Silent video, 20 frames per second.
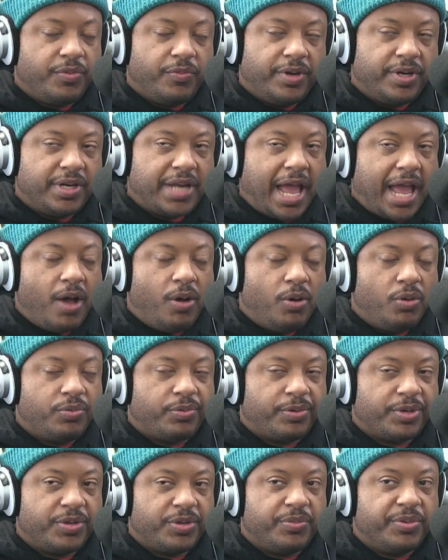how old
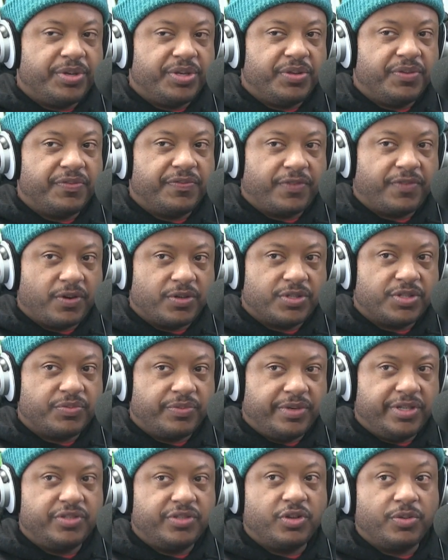were you when you first
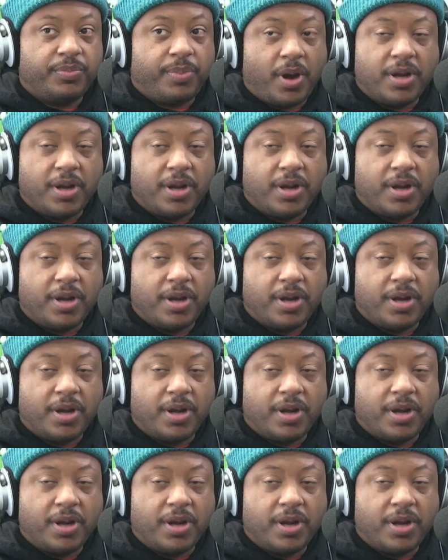went to a party?